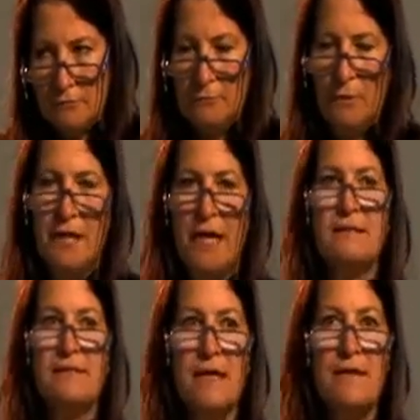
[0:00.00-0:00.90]
When I
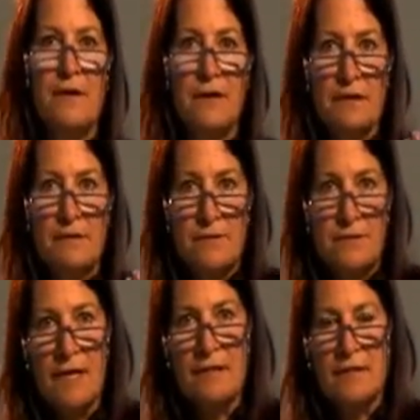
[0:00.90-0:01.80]
say the
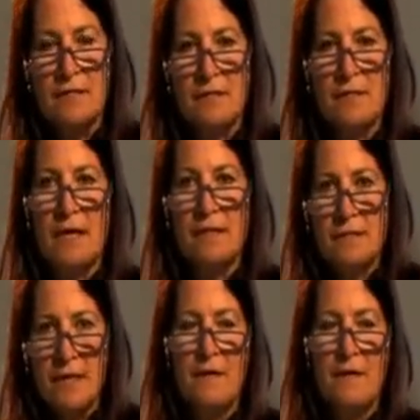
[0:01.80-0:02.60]
strategies, I say